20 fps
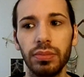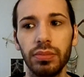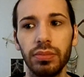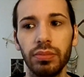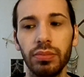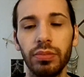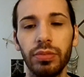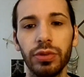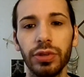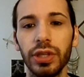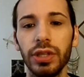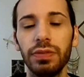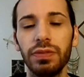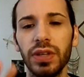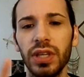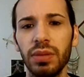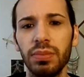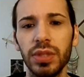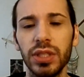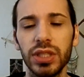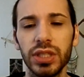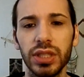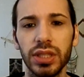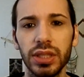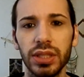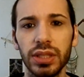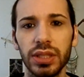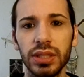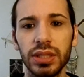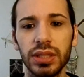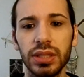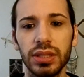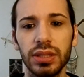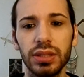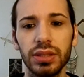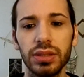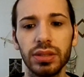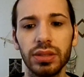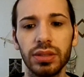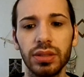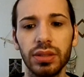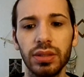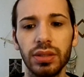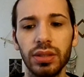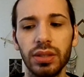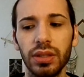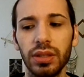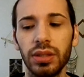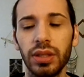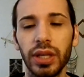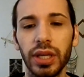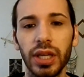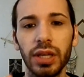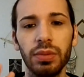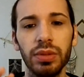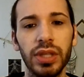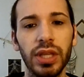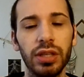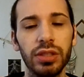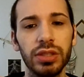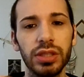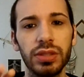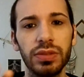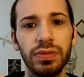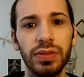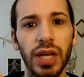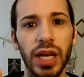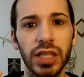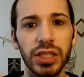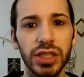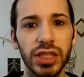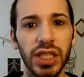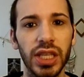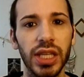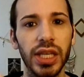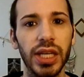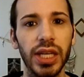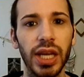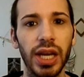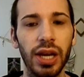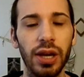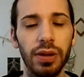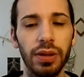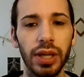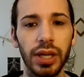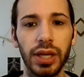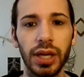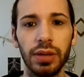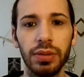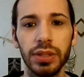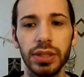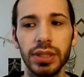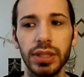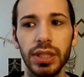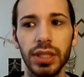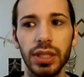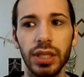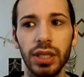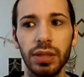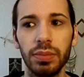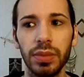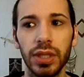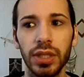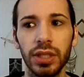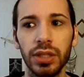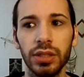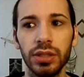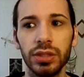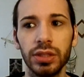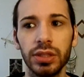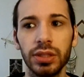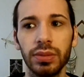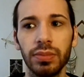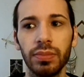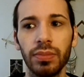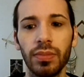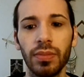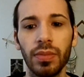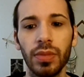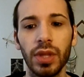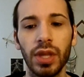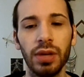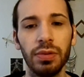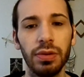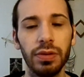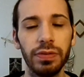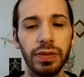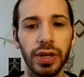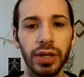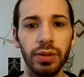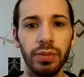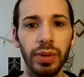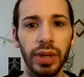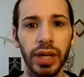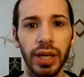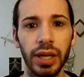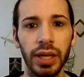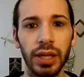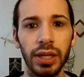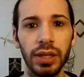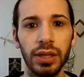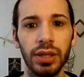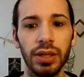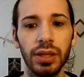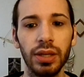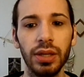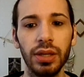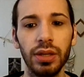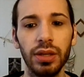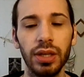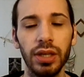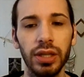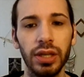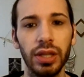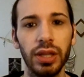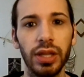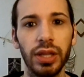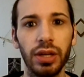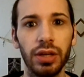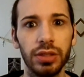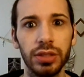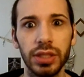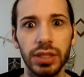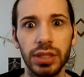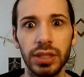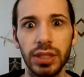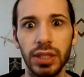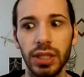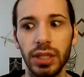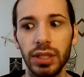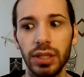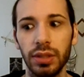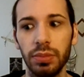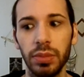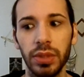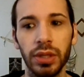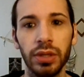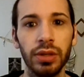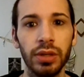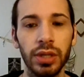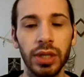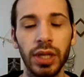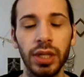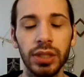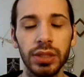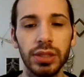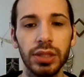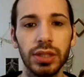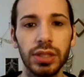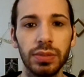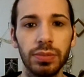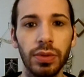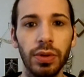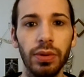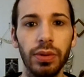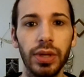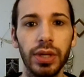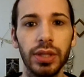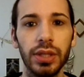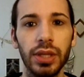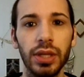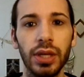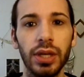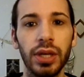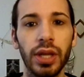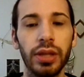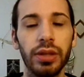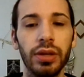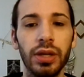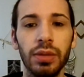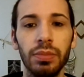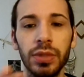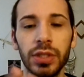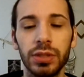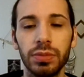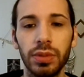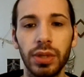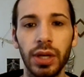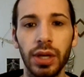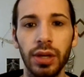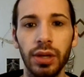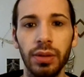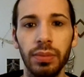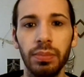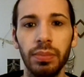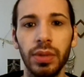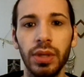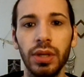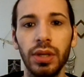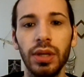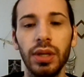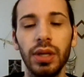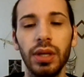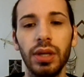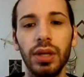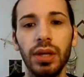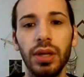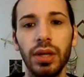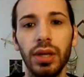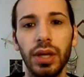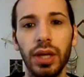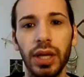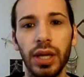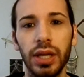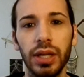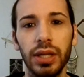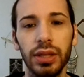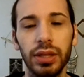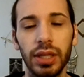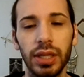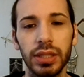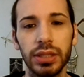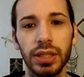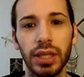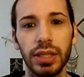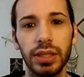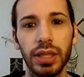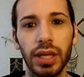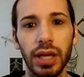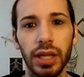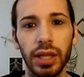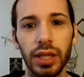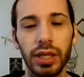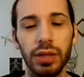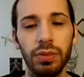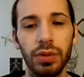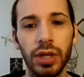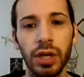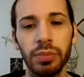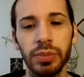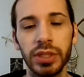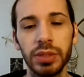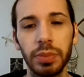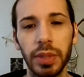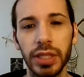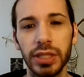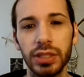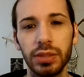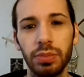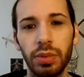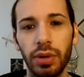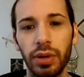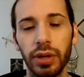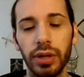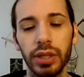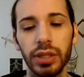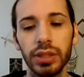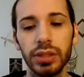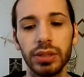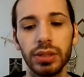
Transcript: brief images. Like they'll just flash in and out. Like I'll see an image, it will fade away, and then I'll just see the mirror and incense smoke, and then another image will come, and things like that. Like it will come spaced apart.